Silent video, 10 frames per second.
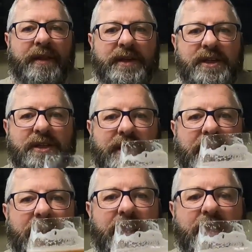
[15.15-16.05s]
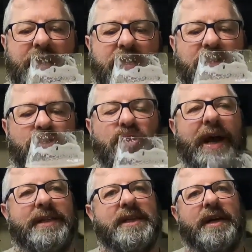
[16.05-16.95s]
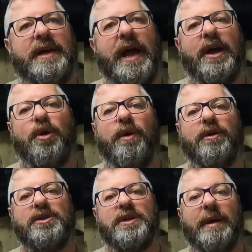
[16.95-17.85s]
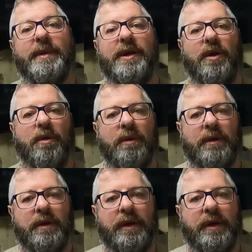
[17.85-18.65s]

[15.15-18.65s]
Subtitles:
This is the Strata, Equinox and Amarillo